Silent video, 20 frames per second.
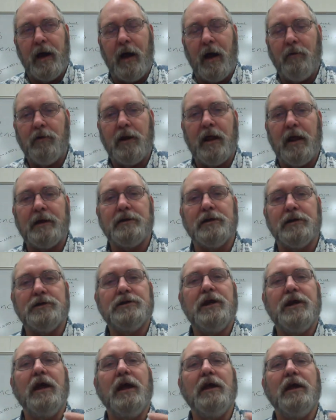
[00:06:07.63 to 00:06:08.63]
I would like to
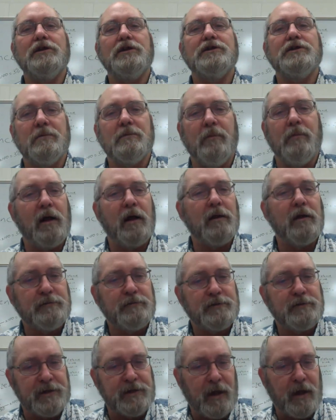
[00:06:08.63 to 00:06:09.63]
change the model
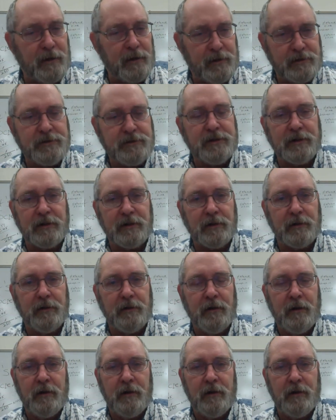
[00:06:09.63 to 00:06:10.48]
of science here.